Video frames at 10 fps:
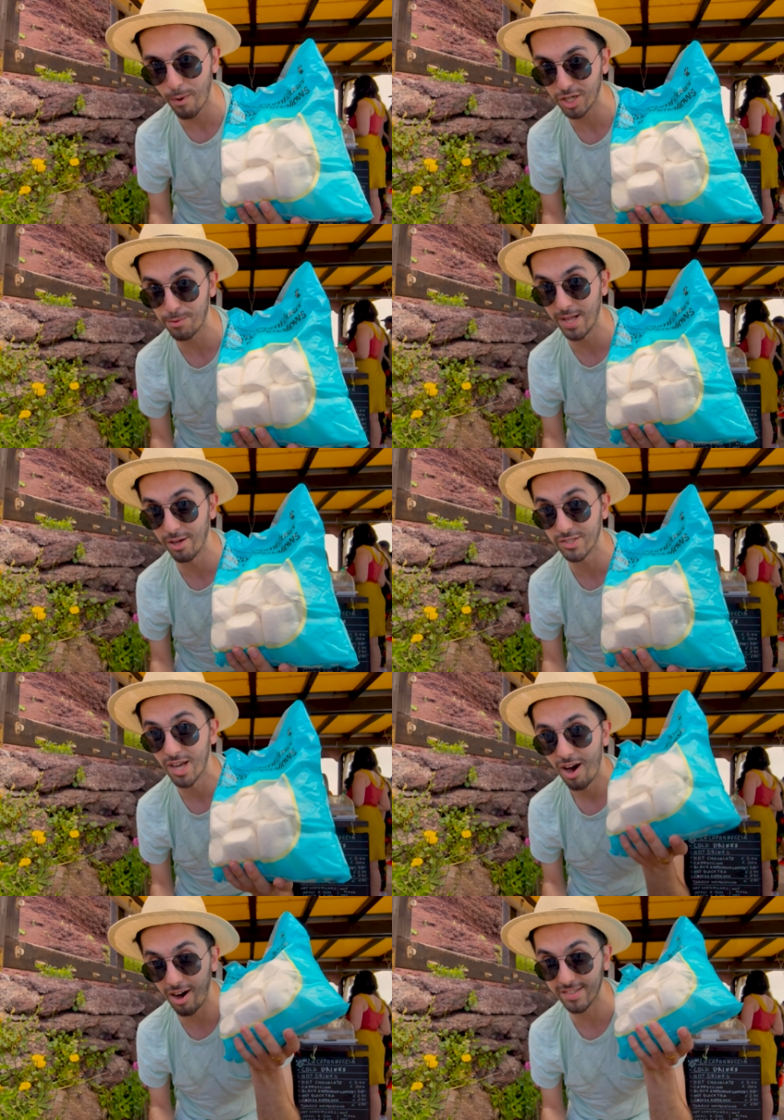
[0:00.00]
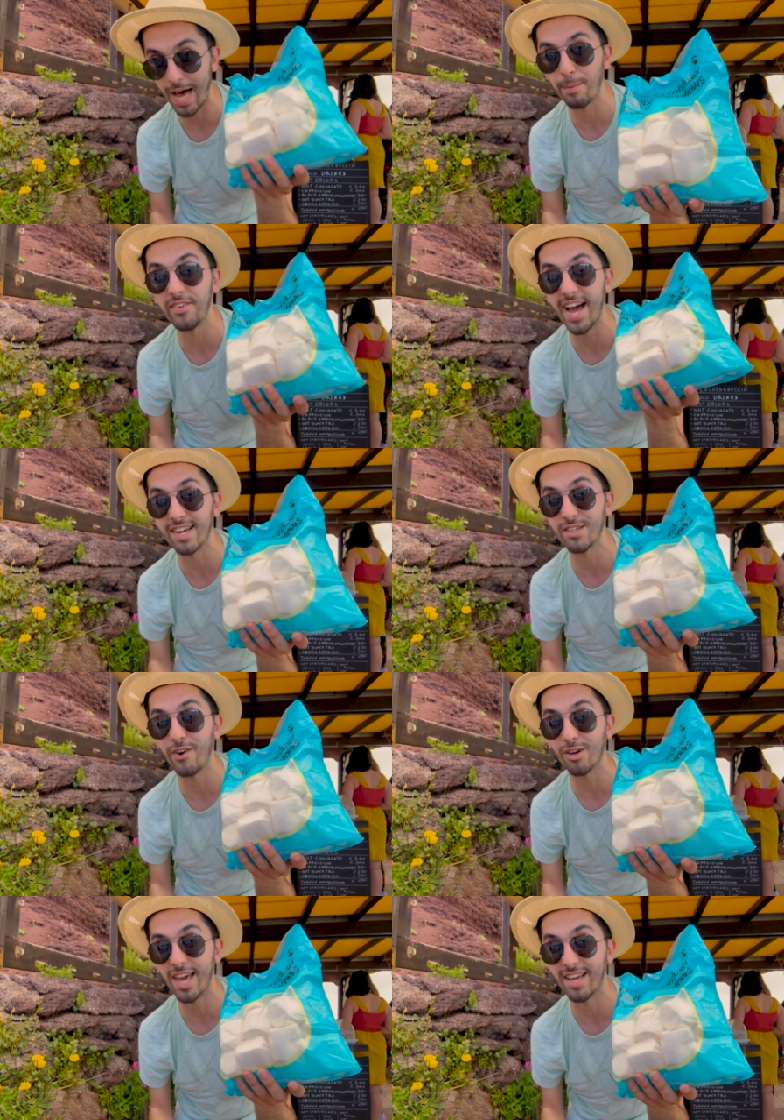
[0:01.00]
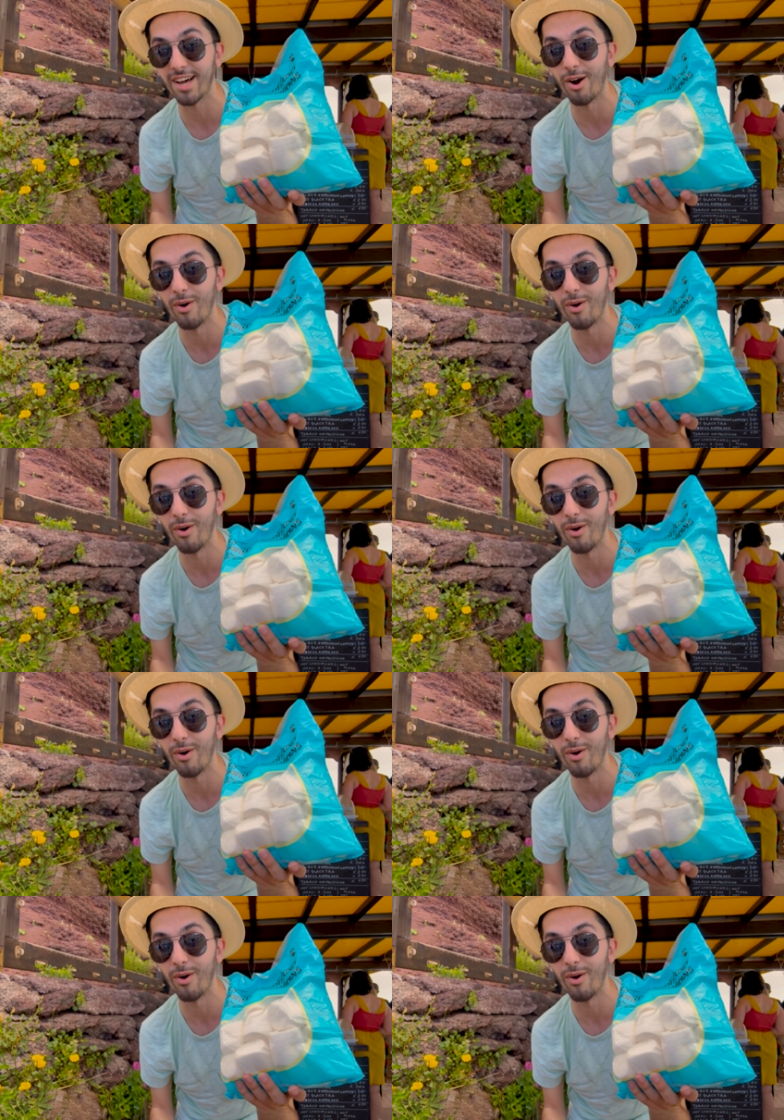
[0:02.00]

marshmallows on top of an active volcano?